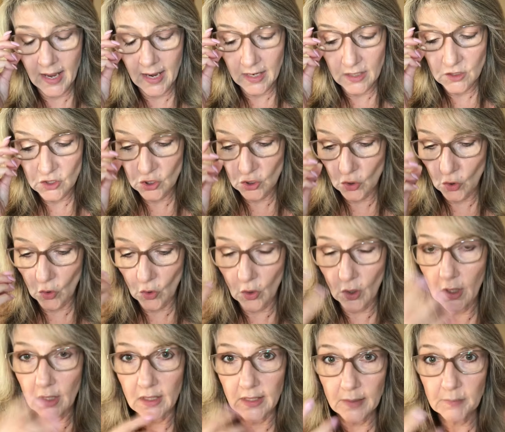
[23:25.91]
and
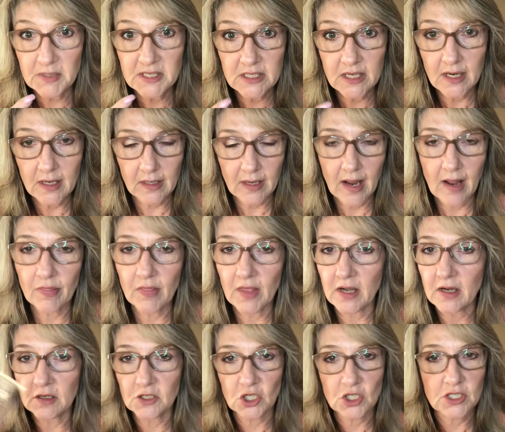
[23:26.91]
your lipstick, and
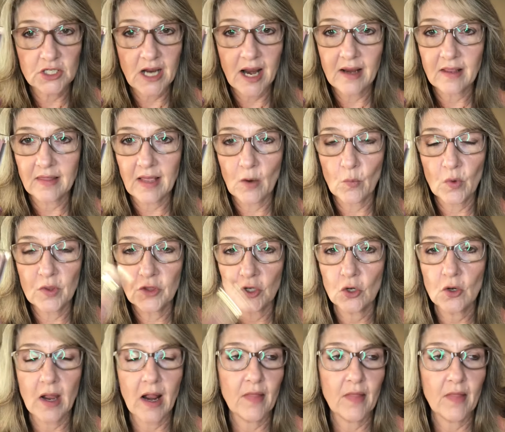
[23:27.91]
then just take that with you,